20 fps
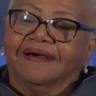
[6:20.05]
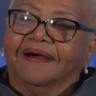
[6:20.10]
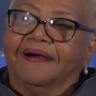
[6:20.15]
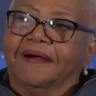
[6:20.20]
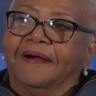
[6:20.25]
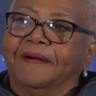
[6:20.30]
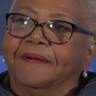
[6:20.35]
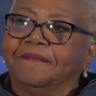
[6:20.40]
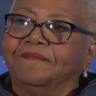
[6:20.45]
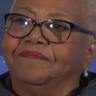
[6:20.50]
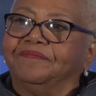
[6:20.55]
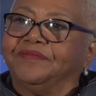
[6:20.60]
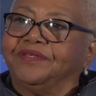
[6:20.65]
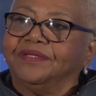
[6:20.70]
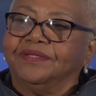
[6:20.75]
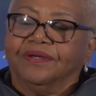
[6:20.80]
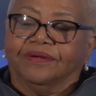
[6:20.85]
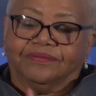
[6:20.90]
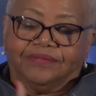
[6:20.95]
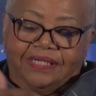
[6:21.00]

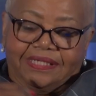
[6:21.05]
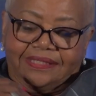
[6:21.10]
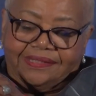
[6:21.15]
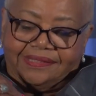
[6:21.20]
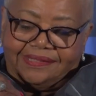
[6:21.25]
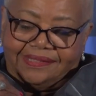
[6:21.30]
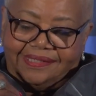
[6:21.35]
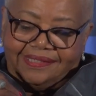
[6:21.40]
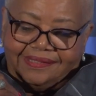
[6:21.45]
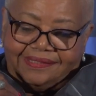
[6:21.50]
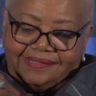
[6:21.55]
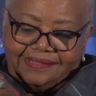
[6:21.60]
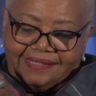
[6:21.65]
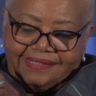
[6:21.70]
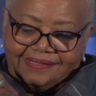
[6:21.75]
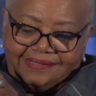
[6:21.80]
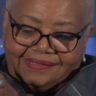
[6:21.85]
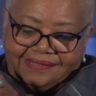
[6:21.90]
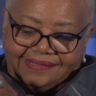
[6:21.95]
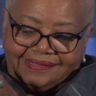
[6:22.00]
You know,
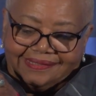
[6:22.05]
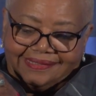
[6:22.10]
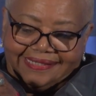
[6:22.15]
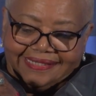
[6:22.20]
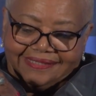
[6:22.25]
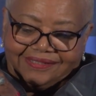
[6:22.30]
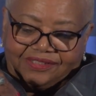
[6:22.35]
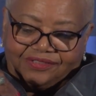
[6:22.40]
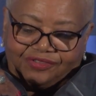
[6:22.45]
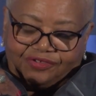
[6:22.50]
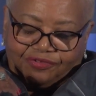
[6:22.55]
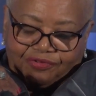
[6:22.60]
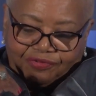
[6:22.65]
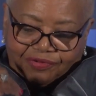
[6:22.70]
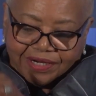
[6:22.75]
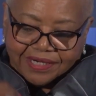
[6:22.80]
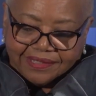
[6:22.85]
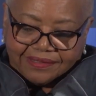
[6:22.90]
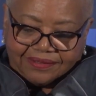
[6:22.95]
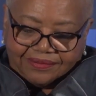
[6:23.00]
it's
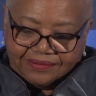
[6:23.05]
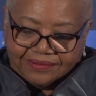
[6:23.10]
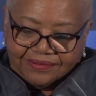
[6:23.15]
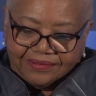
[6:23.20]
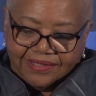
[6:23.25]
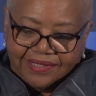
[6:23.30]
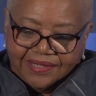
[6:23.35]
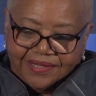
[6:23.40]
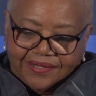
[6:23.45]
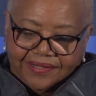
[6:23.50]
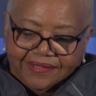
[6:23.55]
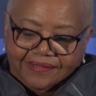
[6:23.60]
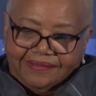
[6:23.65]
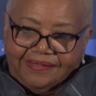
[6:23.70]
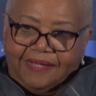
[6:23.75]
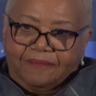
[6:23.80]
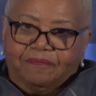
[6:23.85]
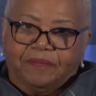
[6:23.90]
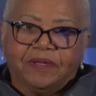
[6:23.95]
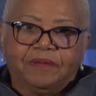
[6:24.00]
critical
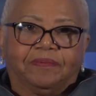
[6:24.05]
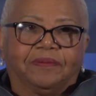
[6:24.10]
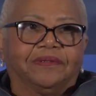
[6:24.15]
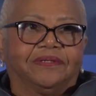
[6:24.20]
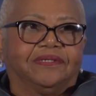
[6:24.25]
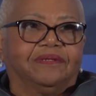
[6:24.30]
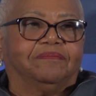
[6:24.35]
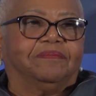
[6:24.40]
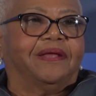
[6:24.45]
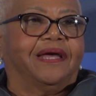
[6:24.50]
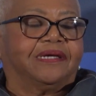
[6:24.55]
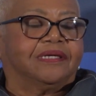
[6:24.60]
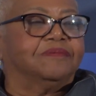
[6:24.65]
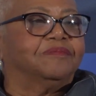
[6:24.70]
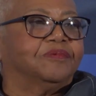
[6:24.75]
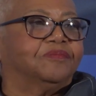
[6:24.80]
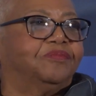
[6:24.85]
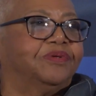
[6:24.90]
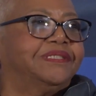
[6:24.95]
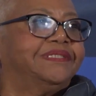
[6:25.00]
that people in the black
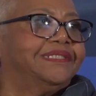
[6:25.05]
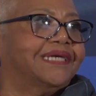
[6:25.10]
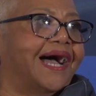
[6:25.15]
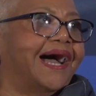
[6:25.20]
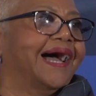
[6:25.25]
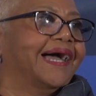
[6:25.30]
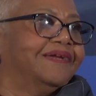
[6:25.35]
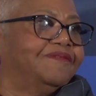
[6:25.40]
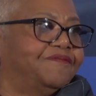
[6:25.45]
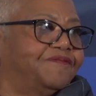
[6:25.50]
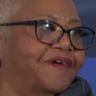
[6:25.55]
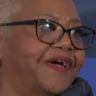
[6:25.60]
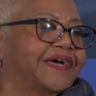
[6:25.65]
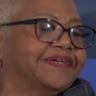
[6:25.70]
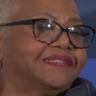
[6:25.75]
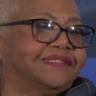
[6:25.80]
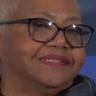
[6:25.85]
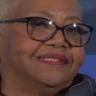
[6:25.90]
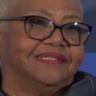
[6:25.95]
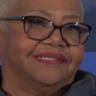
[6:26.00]
community, we died
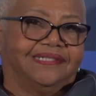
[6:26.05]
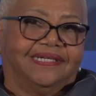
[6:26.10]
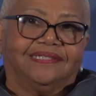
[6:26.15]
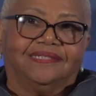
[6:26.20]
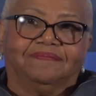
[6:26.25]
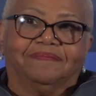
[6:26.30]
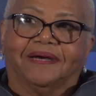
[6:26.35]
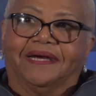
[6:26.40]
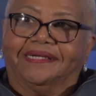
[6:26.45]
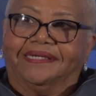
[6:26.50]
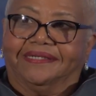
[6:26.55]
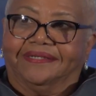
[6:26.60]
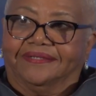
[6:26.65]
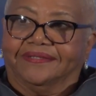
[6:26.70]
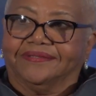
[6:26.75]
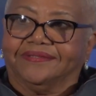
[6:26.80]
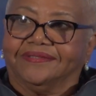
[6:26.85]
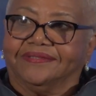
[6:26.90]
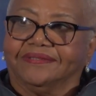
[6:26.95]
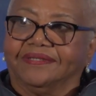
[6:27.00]
faster than anybody
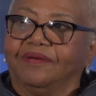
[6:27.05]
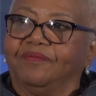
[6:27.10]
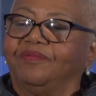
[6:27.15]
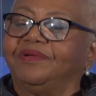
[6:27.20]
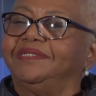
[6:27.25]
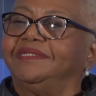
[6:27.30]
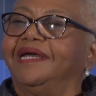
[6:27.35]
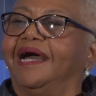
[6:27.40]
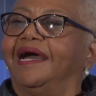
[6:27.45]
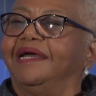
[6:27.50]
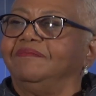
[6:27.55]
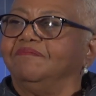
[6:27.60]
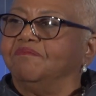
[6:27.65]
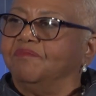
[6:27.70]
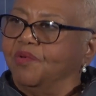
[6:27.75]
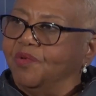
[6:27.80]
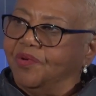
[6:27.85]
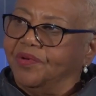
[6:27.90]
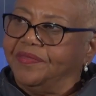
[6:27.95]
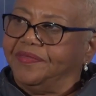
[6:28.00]
else, and we died
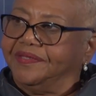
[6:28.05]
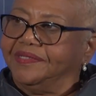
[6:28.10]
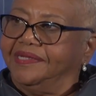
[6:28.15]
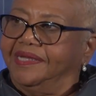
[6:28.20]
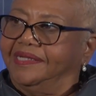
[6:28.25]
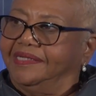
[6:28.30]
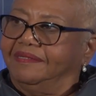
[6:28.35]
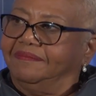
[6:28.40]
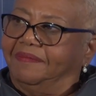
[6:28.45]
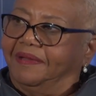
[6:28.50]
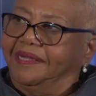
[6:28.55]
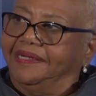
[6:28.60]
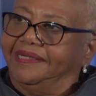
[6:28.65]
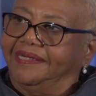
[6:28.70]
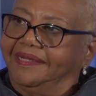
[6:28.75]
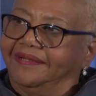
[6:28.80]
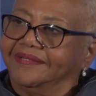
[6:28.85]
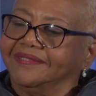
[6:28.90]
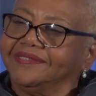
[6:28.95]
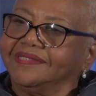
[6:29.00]
more than
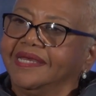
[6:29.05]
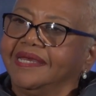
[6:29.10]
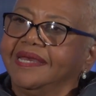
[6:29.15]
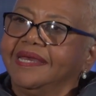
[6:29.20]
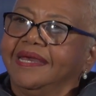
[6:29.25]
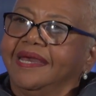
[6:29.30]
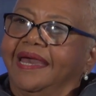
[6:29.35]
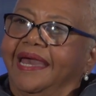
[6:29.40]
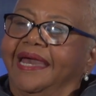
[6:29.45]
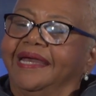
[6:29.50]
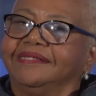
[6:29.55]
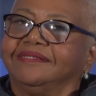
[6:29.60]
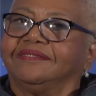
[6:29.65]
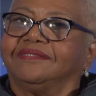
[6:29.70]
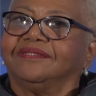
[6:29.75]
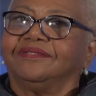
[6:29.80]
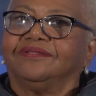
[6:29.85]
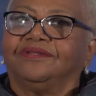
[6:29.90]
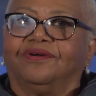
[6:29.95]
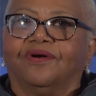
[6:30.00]
anybody else. And
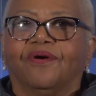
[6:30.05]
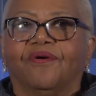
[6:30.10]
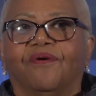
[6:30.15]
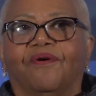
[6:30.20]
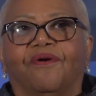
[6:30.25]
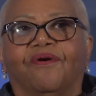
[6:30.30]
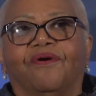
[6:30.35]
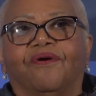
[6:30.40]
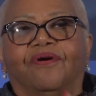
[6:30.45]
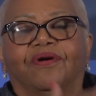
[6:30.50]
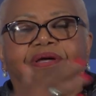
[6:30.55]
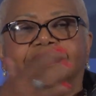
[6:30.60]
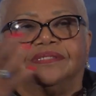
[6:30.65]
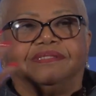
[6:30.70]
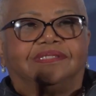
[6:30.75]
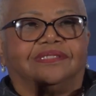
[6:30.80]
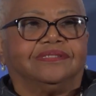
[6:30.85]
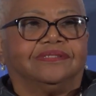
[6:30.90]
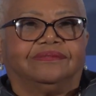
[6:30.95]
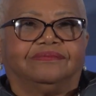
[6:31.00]
to go on
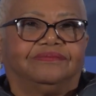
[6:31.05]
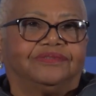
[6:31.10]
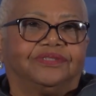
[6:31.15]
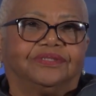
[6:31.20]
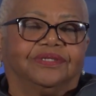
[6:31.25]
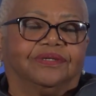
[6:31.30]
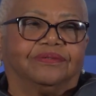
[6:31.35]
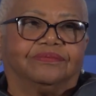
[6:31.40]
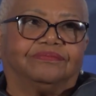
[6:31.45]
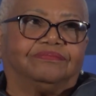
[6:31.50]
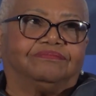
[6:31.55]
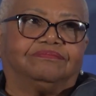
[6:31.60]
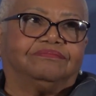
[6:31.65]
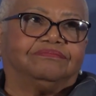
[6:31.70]
to, you know,